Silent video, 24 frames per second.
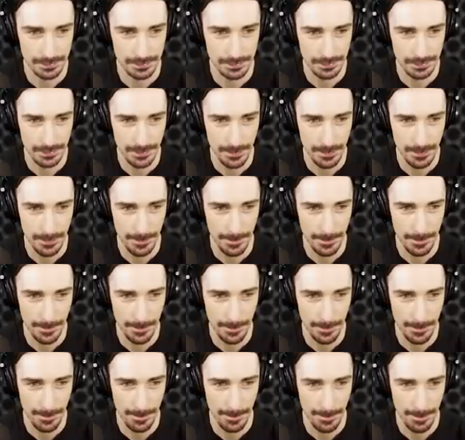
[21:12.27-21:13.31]
Come here, Cosmo.
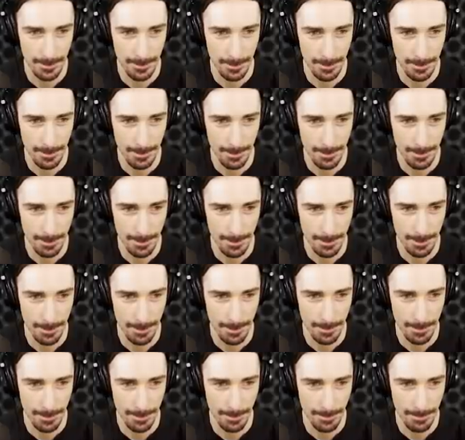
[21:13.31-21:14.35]
Don't shoot me,
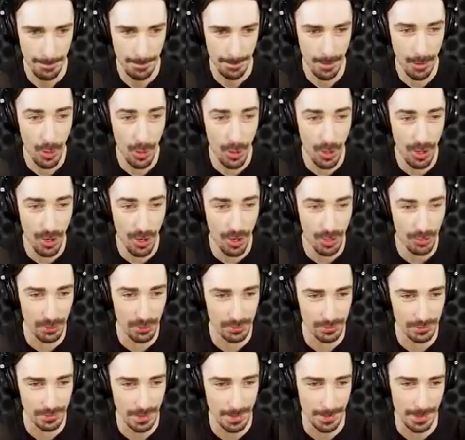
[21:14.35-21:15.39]
Cosmo. Oh!
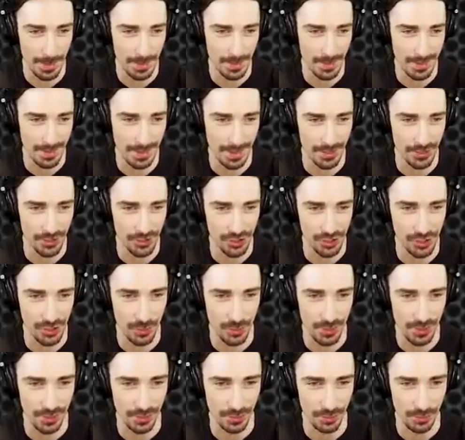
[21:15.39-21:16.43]
Cosmo, I mean, he didn't shoot
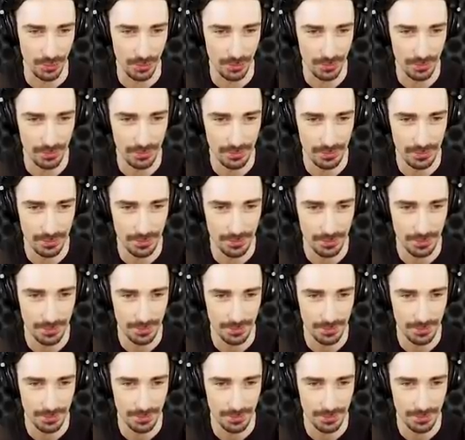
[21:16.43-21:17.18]
no, you. we're not friends.